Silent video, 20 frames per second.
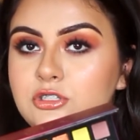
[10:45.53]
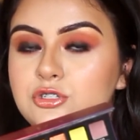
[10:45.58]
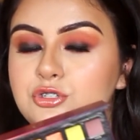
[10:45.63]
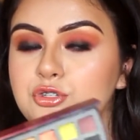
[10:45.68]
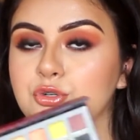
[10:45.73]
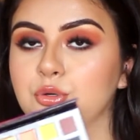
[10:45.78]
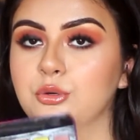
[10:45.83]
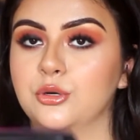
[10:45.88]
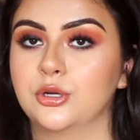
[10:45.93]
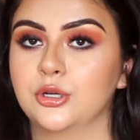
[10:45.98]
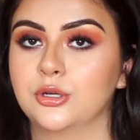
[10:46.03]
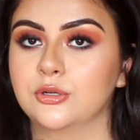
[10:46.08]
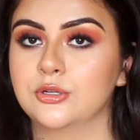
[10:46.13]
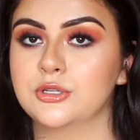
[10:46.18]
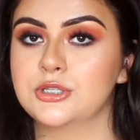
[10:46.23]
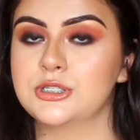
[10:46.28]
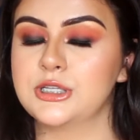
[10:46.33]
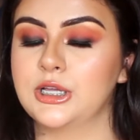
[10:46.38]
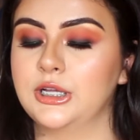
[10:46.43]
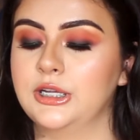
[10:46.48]

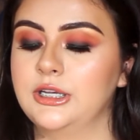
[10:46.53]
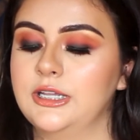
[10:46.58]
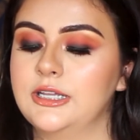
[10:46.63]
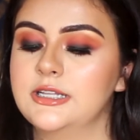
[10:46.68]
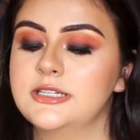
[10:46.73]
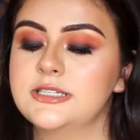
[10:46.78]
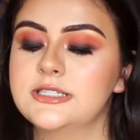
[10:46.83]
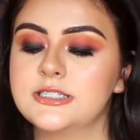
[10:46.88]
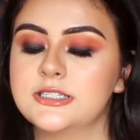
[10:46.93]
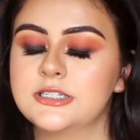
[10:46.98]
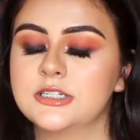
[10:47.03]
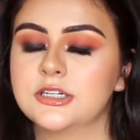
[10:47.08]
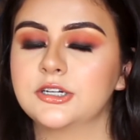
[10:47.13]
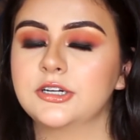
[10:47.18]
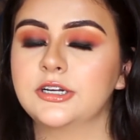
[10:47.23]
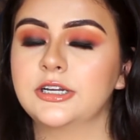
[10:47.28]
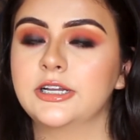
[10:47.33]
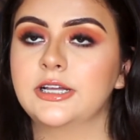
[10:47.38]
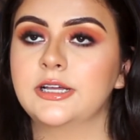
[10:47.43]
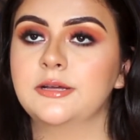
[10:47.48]
tutorials on
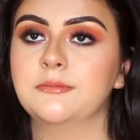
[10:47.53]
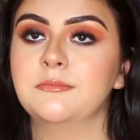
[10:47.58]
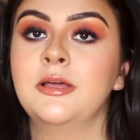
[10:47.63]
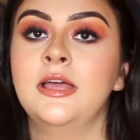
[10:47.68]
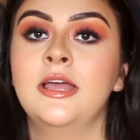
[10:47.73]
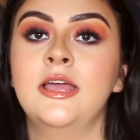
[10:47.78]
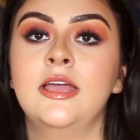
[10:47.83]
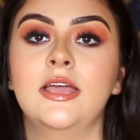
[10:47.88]
Instagram,